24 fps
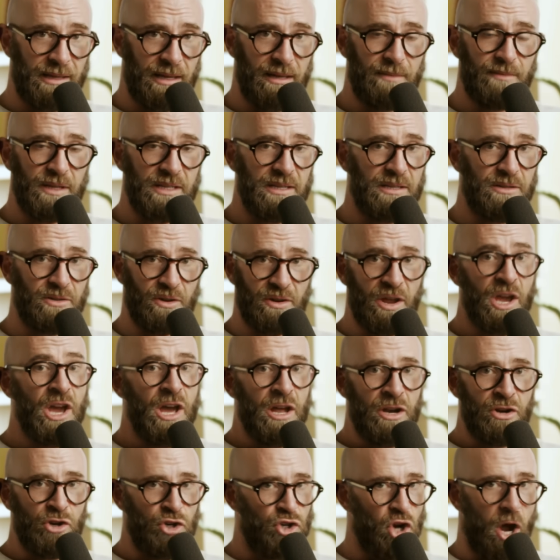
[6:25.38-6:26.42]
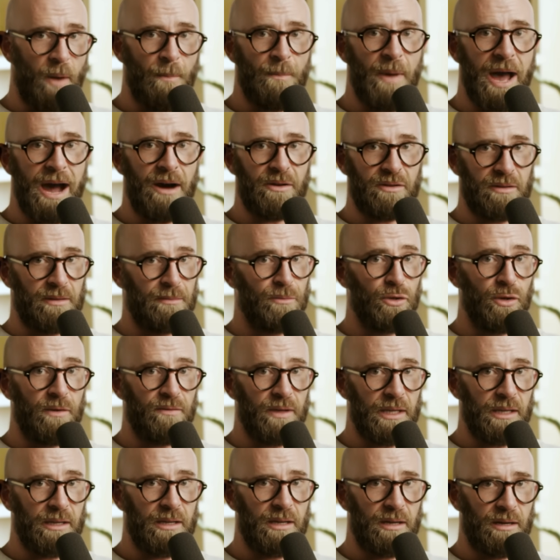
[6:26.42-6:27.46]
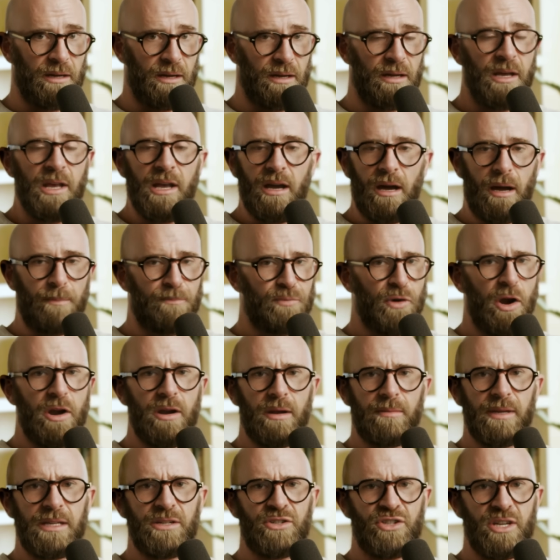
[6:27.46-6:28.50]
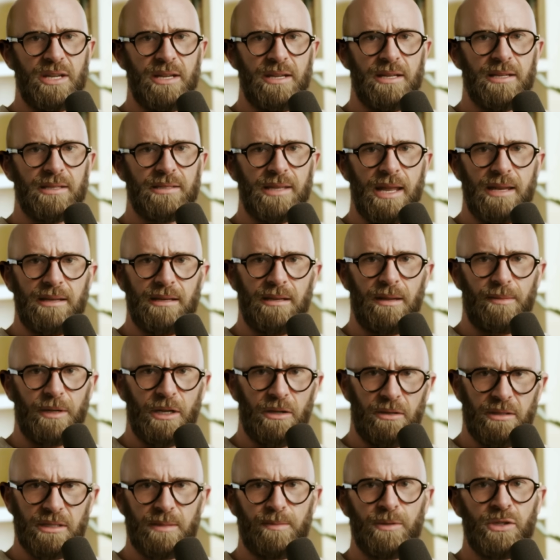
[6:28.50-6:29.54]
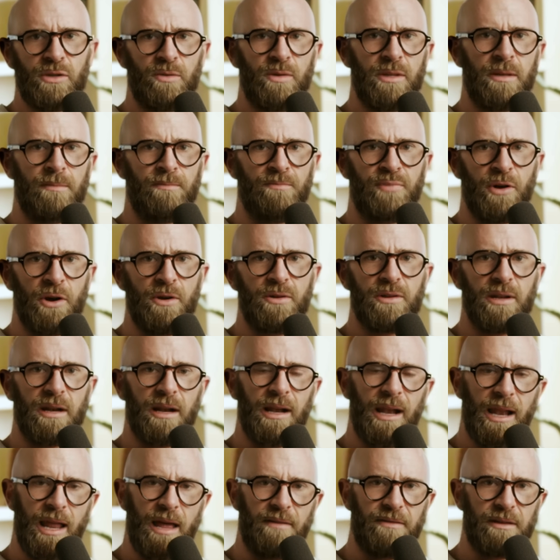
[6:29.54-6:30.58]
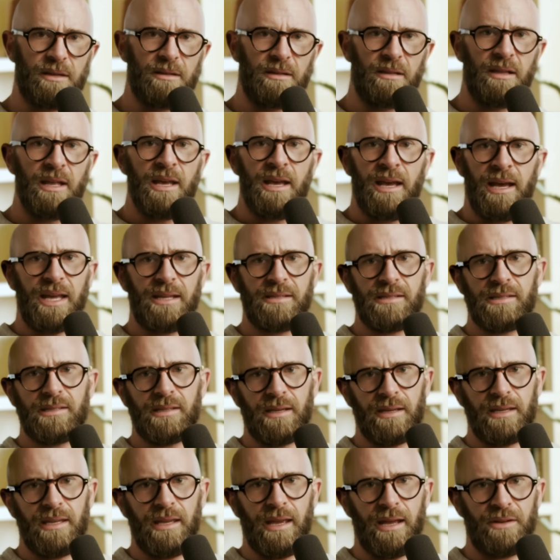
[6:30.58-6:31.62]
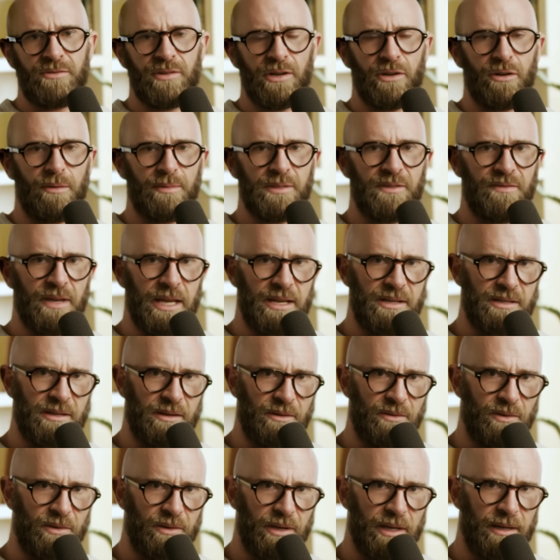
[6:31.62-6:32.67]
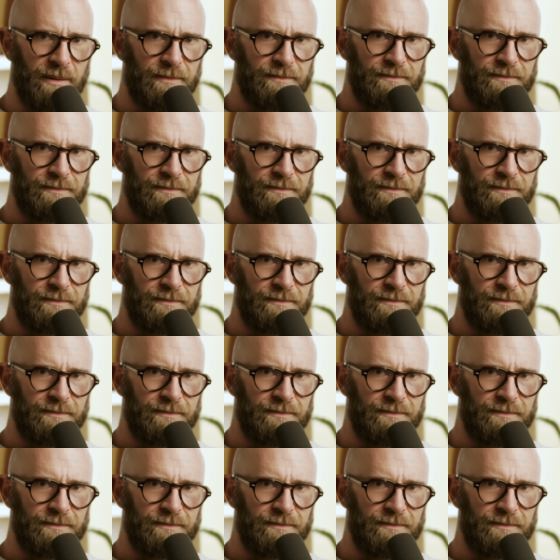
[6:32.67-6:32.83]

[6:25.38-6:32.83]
him and he should jump out of the moving car, a programming genius ended up in hospital with a broken clavicle and a psychiatric observation order.